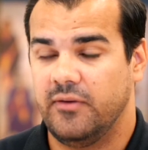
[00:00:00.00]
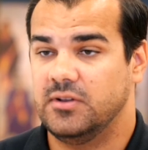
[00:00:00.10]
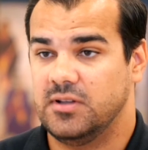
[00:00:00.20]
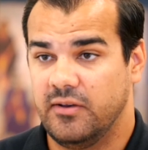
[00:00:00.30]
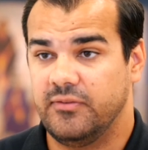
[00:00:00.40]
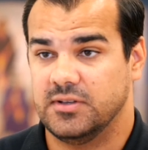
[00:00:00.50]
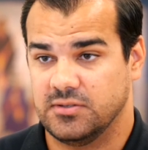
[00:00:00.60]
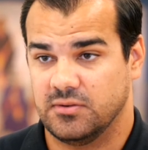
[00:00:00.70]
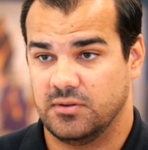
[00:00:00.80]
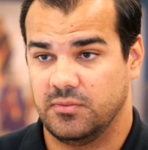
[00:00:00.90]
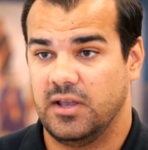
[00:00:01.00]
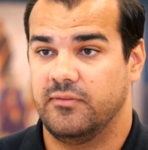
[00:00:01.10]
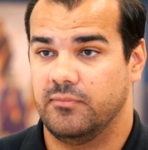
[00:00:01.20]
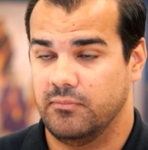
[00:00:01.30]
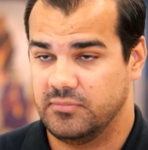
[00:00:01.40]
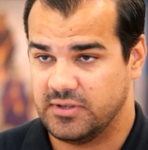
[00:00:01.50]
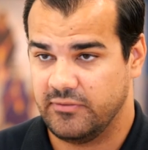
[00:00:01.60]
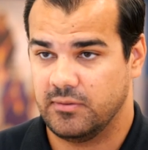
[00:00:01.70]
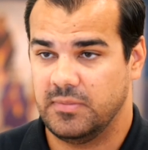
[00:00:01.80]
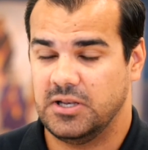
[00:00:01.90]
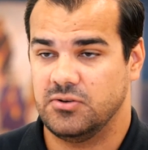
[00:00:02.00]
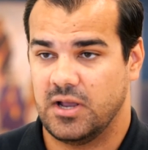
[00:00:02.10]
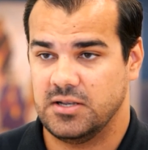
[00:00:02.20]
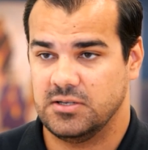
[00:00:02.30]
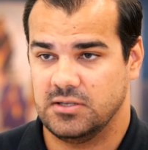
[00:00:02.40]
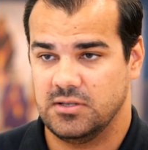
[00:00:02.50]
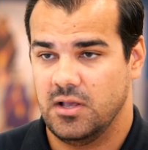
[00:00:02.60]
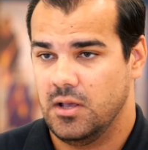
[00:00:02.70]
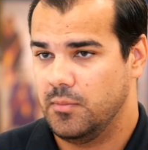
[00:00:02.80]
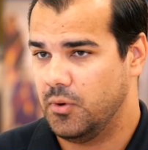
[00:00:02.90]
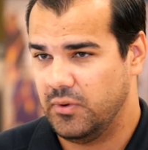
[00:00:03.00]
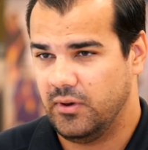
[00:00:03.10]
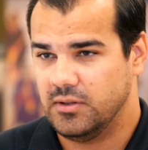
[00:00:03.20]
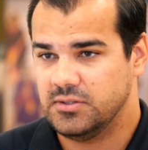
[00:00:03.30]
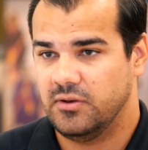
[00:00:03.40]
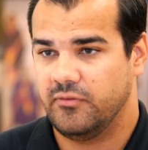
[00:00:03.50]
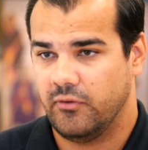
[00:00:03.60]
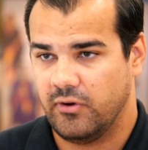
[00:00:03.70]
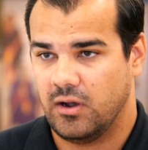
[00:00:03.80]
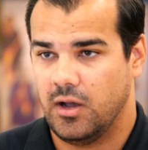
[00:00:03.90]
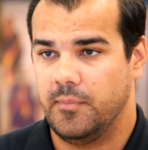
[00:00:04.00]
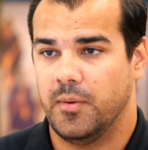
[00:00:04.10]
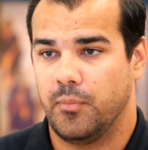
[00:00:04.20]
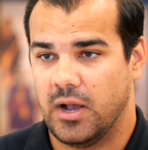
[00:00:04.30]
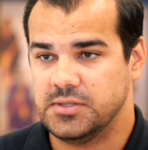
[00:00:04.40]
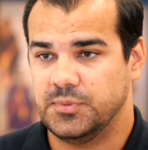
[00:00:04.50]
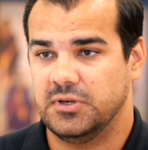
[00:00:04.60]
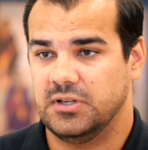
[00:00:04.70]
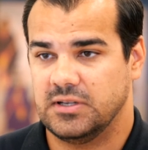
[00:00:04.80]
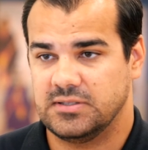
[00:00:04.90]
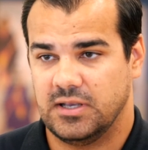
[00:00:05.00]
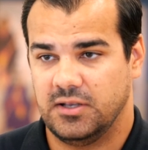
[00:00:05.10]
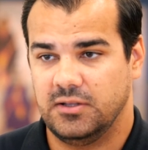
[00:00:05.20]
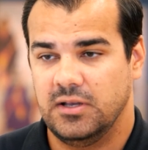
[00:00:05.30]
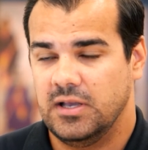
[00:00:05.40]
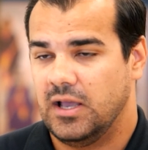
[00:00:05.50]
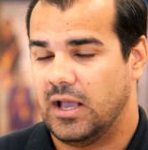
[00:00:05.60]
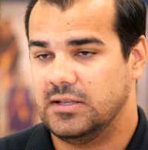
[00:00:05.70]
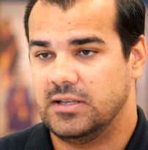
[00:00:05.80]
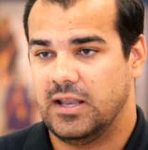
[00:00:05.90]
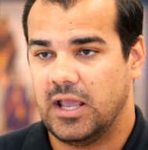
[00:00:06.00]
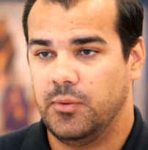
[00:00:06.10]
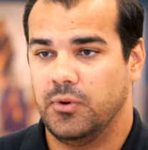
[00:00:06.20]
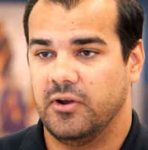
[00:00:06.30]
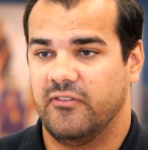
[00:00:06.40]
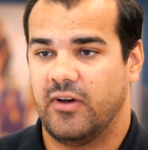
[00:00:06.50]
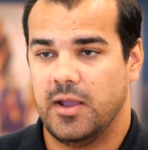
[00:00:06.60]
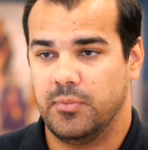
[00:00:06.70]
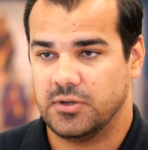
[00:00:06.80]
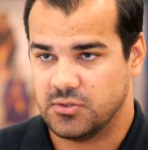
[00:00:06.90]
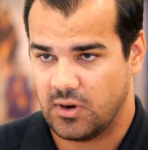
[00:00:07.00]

have a tough history. We have suffered many tragedies, but we also have overcome and prospered and excel. And today we're a vibrant